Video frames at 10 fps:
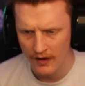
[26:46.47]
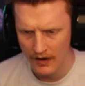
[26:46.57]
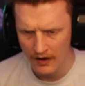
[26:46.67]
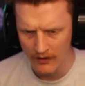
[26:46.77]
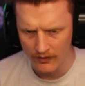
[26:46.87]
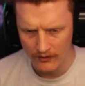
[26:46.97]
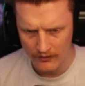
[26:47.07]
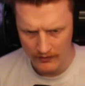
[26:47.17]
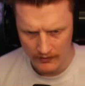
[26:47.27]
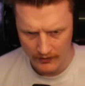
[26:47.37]
Oh.
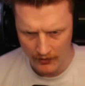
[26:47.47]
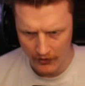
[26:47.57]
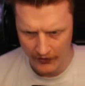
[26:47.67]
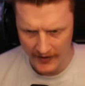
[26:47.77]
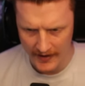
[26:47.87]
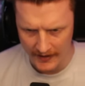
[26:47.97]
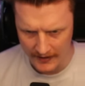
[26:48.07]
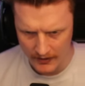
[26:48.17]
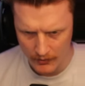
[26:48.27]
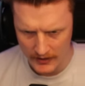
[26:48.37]
The
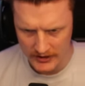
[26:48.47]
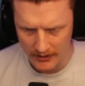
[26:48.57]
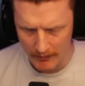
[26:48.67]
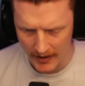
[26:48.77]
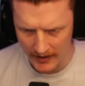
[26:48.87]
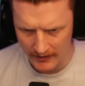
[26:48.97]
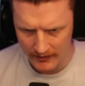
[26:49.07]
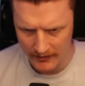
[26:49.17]
Thing, question mark.